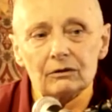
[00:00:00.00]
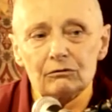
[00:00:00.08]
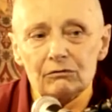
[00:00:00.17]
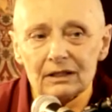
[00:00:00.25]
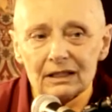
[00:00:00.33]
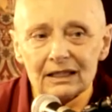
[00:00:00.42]

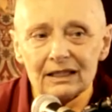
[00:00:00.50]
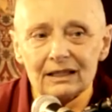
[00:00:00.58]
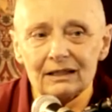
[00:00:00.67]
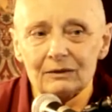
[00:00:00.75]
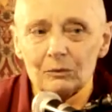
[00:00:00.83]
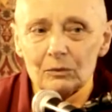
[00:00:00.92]

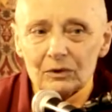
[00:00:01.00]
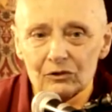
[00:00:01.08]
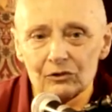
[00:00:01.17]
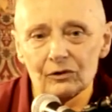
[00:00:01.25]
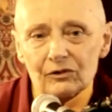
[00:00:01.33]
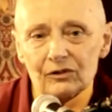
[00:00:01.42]
Really
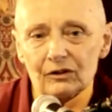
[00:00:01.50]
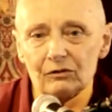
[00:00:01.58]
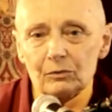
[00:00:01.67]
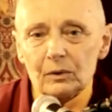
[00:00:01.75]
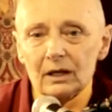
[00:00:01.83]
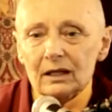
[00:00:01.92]
wish
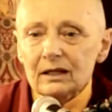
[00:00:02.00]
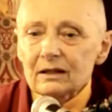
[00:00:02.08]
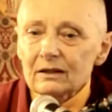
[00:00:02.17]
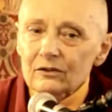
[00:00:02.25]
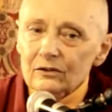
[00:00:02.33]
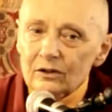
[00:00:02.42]
yourself well.
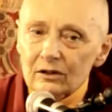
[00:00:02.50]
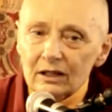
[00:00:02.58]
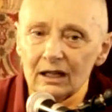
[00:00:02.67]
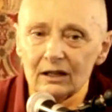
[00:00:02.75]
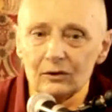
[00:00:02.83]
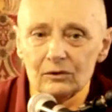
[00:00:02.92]
It is
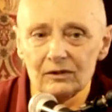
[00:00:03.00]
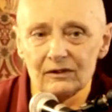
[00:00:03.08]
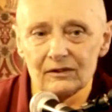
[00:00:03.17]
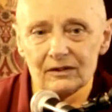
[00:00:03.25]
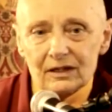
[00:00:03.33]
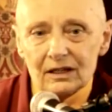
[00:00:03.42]
not
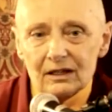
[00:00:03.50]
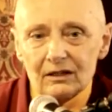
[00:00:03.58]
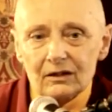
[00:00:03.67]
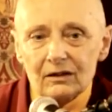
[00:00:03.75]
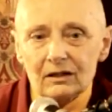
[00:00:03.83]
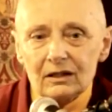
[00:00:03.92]
egotistic.